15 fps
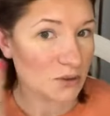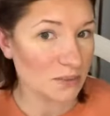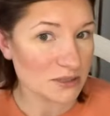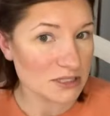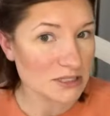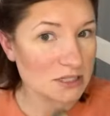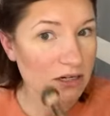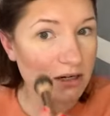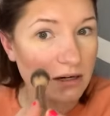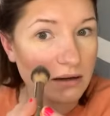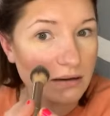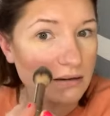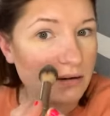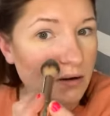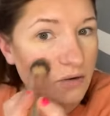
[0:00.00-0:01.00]
So I'm going to
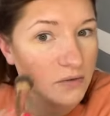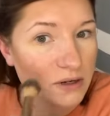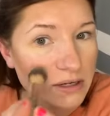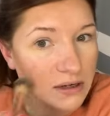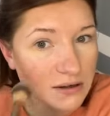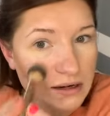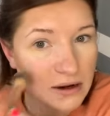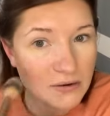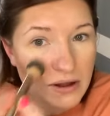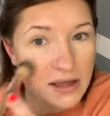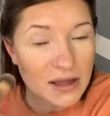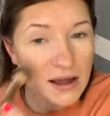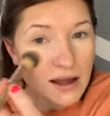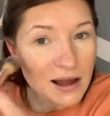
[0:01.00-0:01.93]
start over here now.